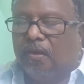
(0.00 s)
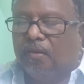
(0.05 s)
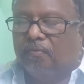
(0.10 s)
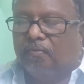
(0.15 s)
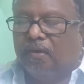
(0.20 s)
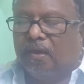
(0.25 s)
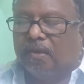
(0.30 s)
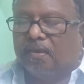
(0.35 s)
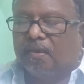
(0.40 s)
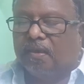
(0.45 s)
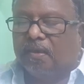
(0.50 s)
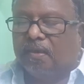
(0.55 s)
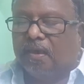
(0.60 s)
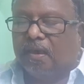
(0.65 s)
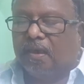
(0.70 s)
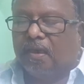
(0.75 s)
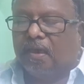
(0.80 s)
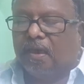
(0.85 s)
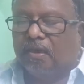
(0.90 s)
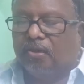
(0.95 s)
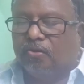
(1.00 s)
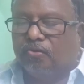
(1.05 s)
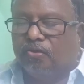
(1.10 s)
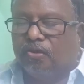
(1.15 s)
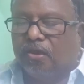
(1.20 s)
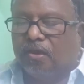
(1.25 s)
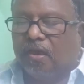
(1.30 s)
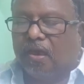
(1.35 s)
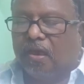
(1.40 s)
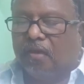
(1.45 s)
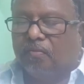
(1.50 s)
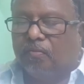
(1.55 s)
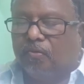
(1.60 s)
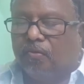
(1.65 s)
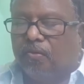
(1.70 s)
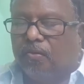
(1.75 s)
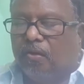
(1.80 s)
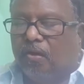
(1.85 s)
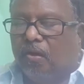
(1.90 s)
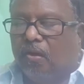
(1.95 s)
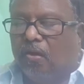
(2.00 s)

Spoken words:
placenta lactogen hormone.